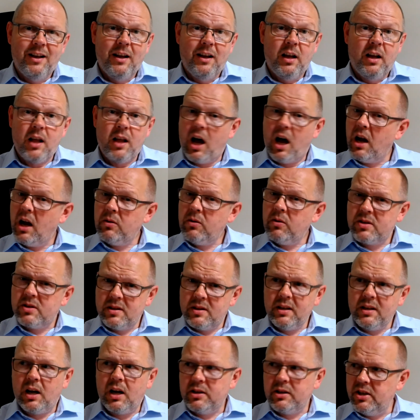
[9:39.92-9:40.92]
Do
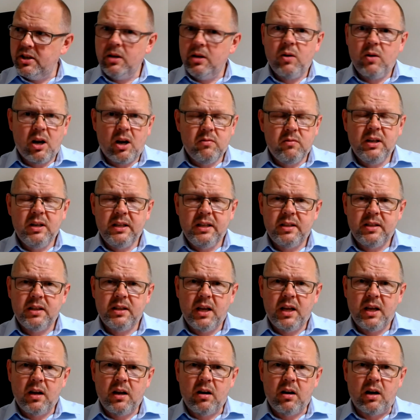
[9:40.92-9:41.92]
you know what? I really think
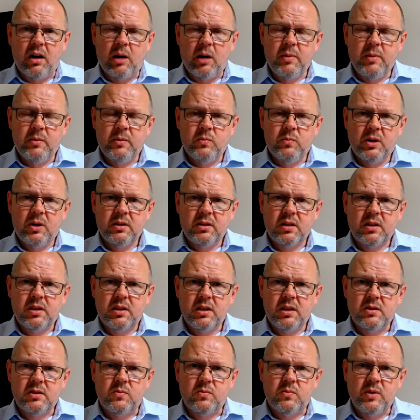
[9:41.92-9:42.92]
they are. I mean, one of the
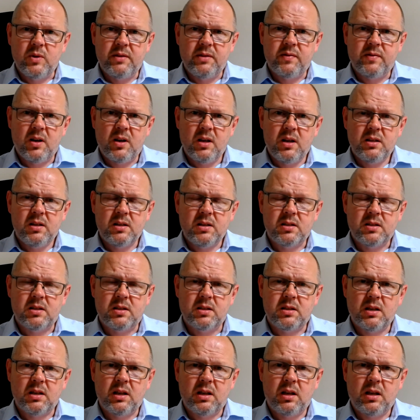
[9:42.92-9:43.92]
things we find
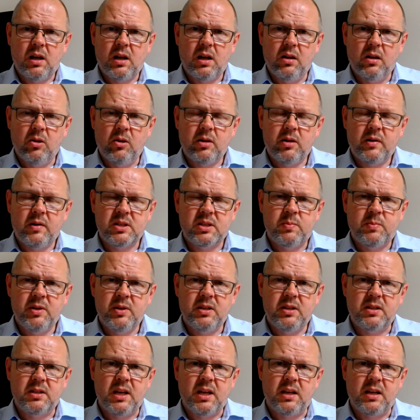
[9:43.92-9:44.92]
is a lot of our
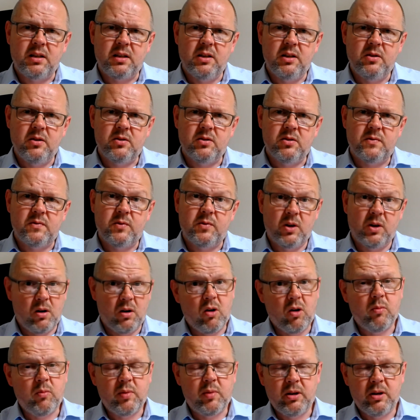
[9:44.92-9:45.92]
speakers get used for a
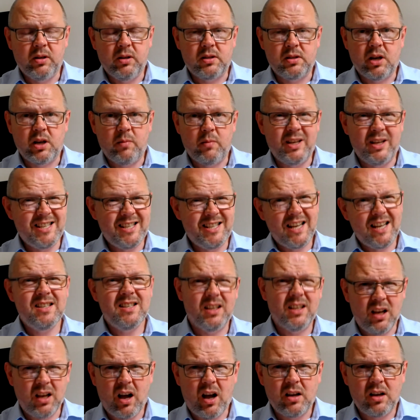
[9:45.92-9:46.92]
long period of time. They tend to
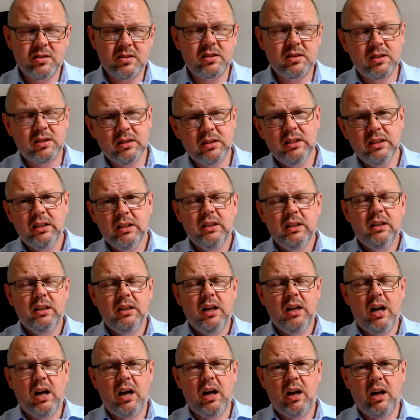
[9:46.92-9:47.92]
last.
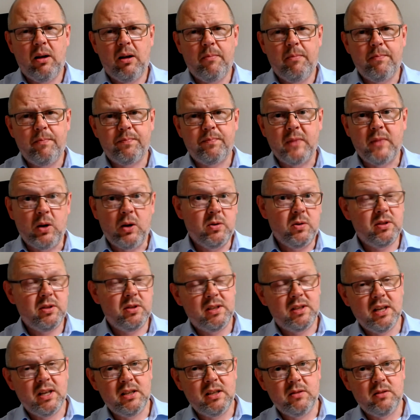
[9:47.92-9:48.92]
They also
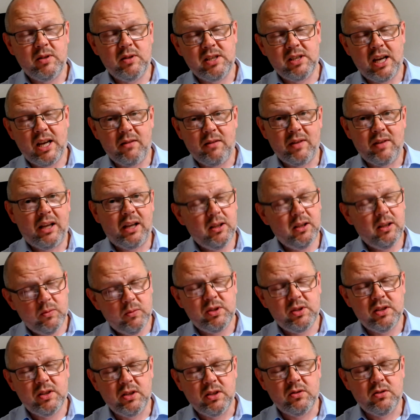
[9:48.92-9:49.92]
tend to retain value,
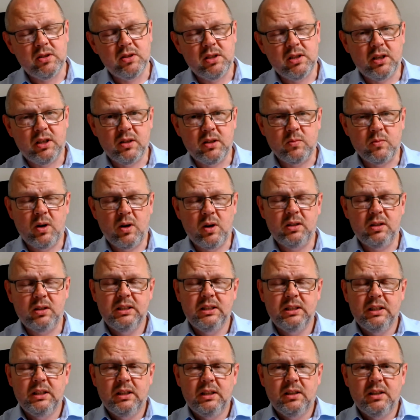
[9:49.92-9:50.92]
which is interesting as well.
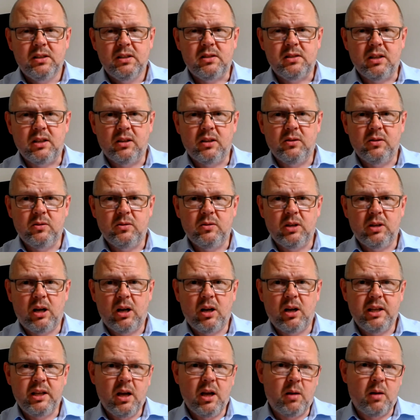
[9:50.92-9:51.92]
So,
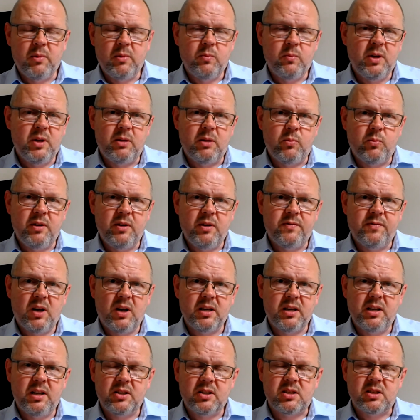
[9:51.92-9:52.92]
I mean, we find
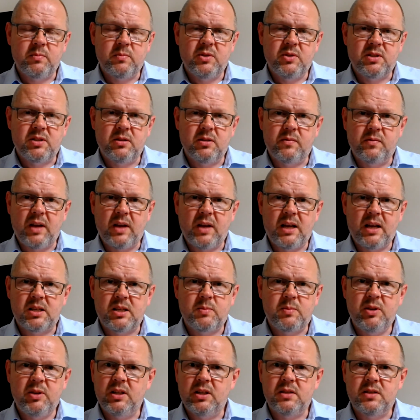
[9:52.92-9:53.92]
customers have had
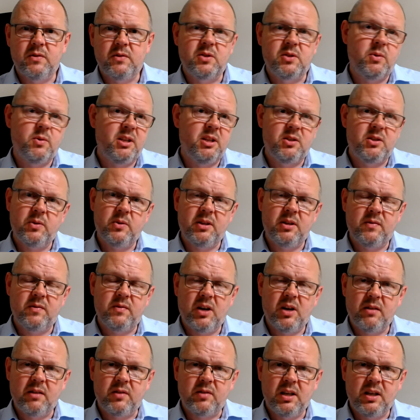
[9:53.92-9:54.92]
speakers for 20,
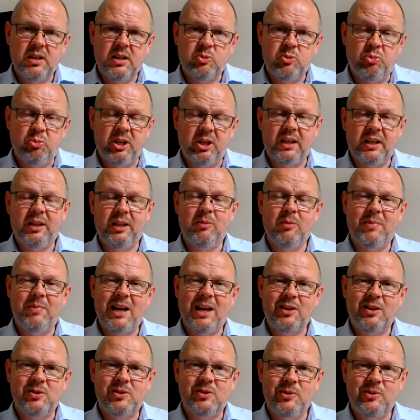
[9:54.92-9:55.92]
25 years, bringing them
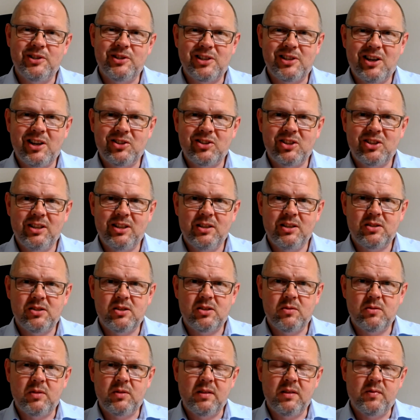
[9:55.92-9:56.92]
back to us, asking us
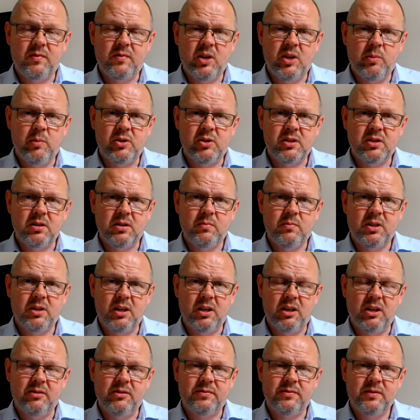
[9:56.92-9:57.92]
to refurbish them and
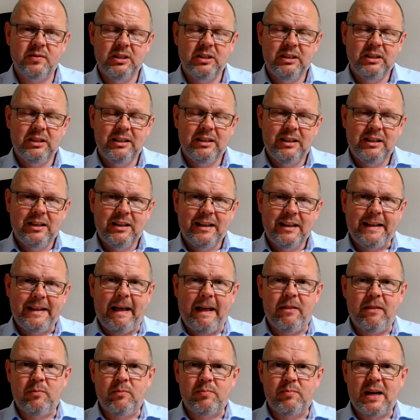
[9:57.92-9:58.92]
kind of
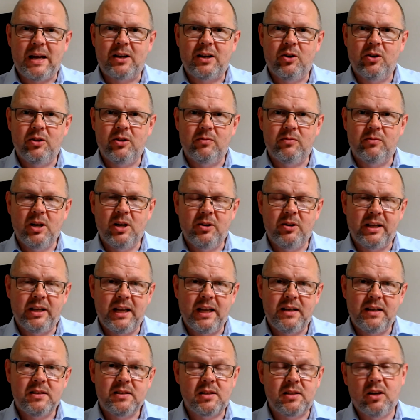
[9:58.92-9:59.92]
get them back on the road
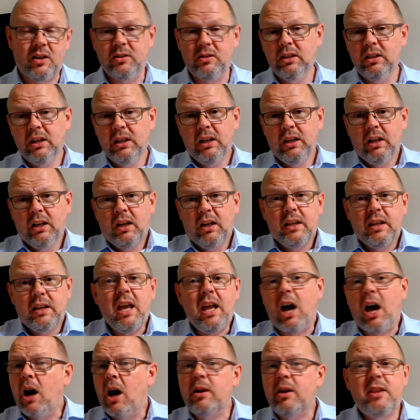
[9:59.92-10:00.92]
again. So
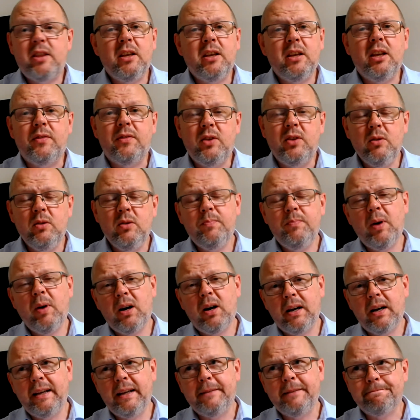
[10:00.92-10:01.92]
yeah, I think if you
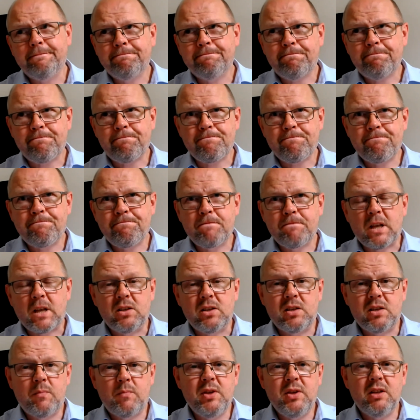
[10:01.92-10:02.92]
buy
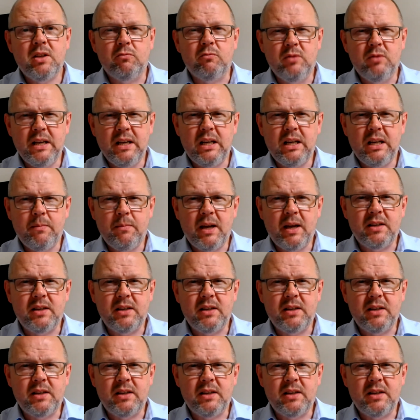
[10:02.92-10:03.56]
something that really makes a